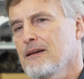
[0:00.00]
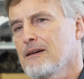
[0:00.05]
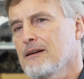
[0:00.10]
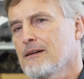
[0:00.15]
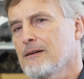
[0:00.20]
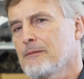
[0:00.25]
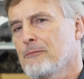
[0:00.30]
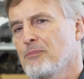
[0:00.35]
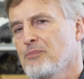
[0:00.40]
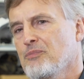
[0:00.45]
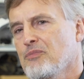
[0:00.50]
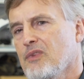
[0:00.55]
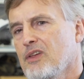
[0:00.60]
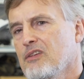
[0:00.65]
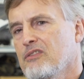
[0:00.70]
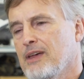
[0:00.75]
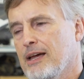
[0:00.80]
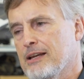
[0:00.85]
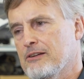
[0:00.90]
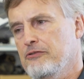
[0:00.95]
um,
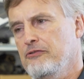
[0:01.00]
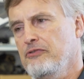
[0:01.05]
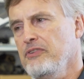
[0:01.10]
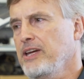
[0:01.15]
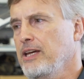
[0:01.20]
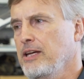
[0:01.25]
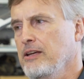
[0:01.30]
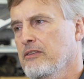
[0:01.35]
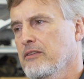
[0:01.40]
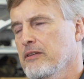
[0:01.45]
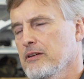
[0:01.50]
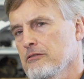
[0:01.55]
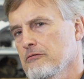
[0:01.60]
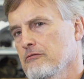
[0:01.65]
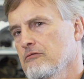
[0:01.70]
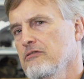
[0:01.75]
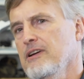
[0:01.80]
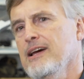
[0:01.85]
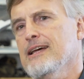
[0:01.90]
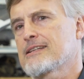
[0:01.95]
that feed the
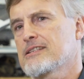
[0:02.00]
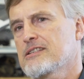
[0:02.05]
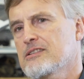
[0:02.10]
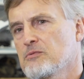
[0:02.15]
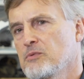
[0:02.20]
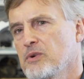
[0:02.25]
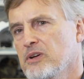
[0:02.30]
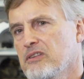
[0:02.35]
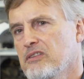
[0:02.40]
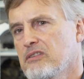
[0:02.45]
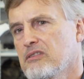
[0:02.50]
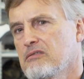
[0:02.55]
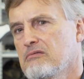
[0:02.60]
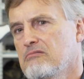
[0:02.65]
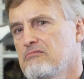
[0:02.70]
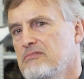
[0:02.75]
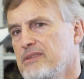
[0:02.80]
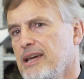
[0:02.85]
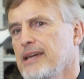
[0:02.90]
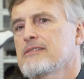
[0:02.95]
rest with
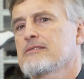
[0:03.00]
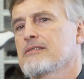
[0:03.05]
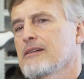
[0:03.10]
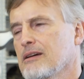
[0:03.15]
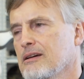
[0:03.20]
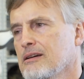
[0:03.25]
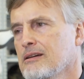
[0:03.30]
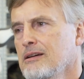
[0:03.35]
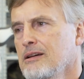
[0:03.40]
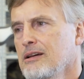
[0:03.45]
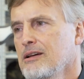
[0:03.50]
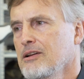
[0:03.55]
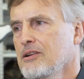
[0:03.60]
data,